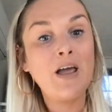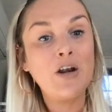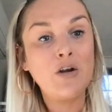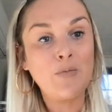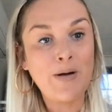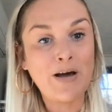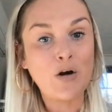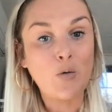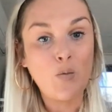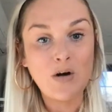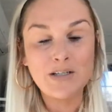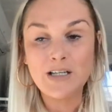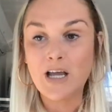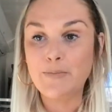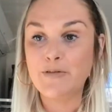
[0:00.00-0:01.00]
no matter what
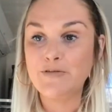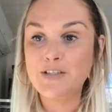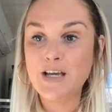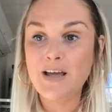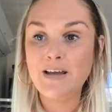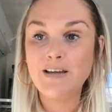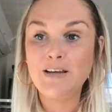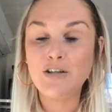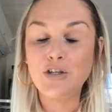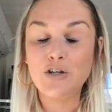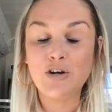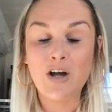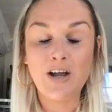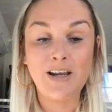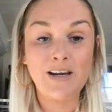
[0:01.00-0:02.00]
time of day. You're
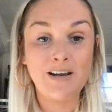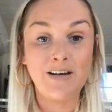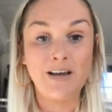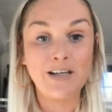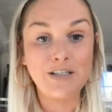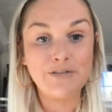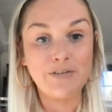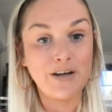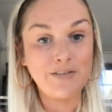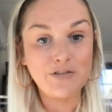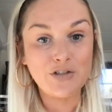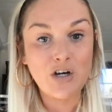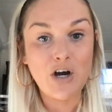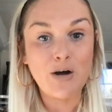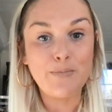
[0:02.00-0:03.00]
not in a 9-to-5
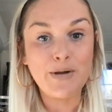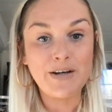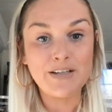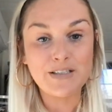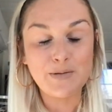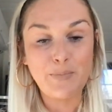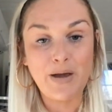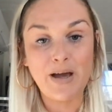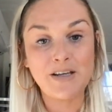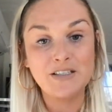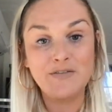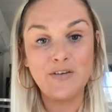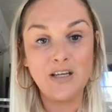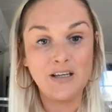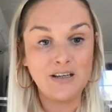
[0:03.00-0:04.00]
job. It is a
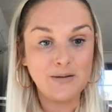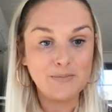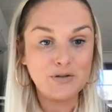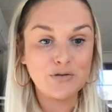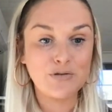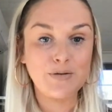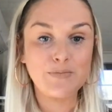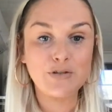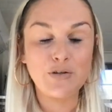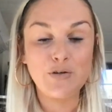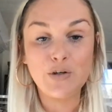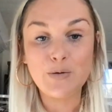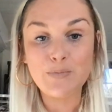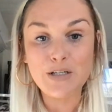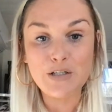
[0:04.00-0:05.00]
passive income stream, so you
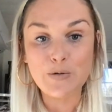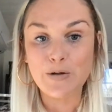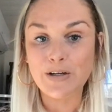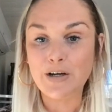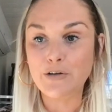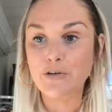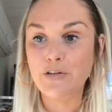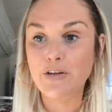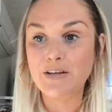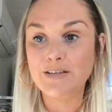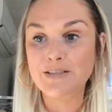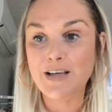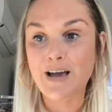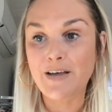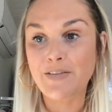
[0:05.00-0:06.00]
can be doing other
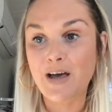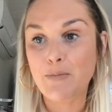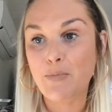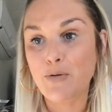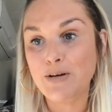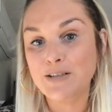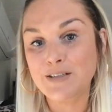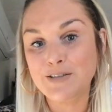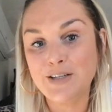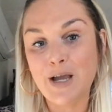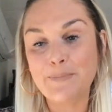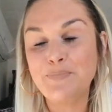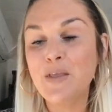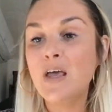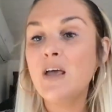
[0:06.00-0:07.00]
things at that point in
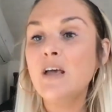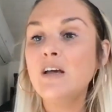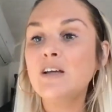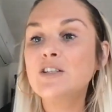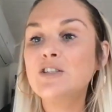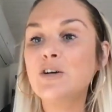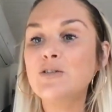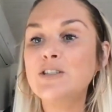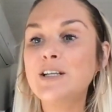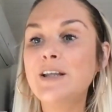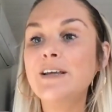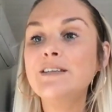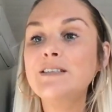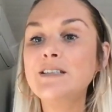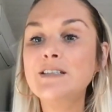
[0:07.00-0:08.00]
time. So
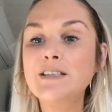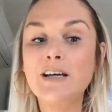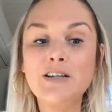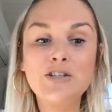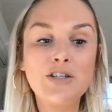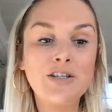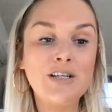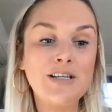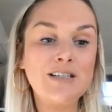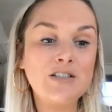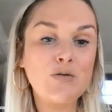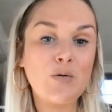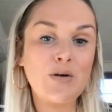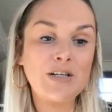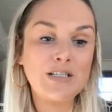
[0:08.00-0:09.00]
today's discussion is
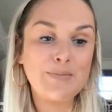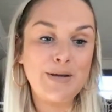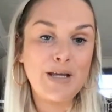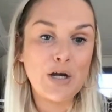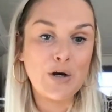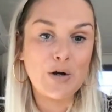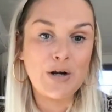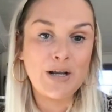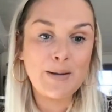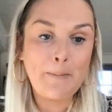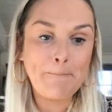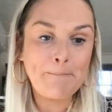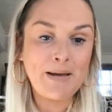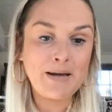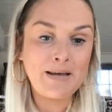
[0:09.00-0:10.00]
going to be earning
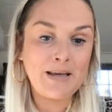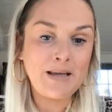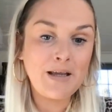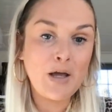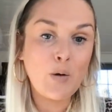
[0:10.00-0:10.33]
money